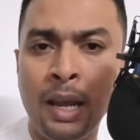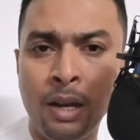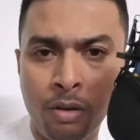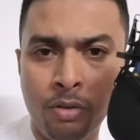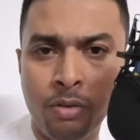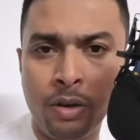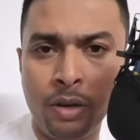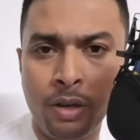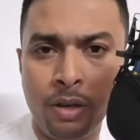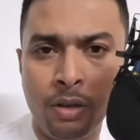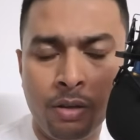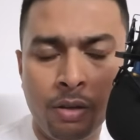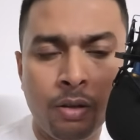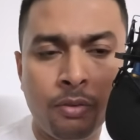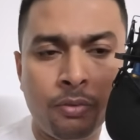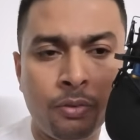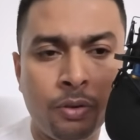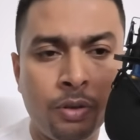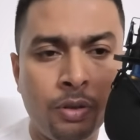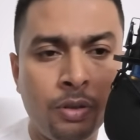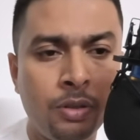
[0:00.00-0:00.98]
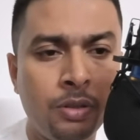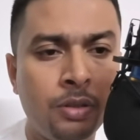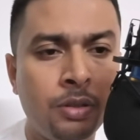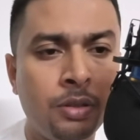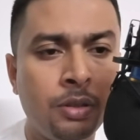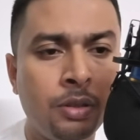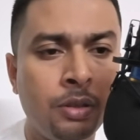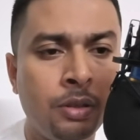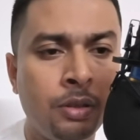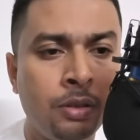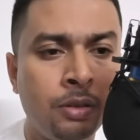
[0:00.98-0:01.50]
Android, of
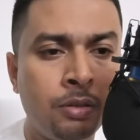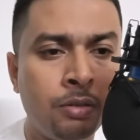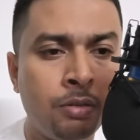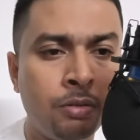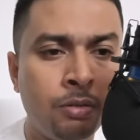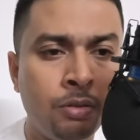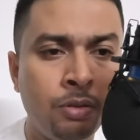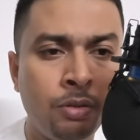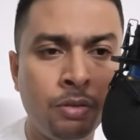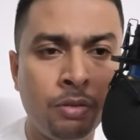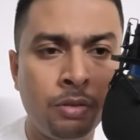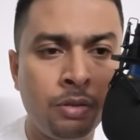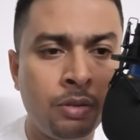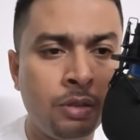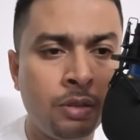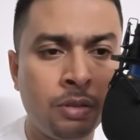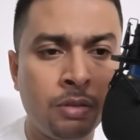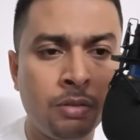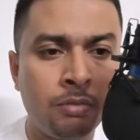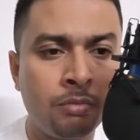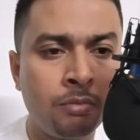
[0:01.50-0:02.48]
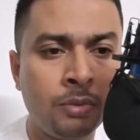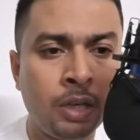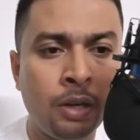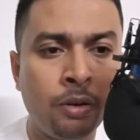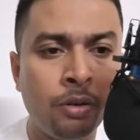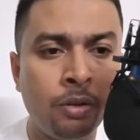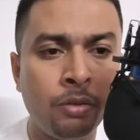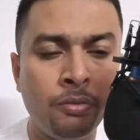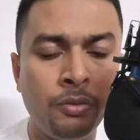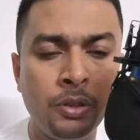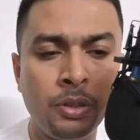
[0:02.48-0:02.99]
course. Uh, so you could just
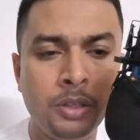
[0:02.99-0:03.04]
click on the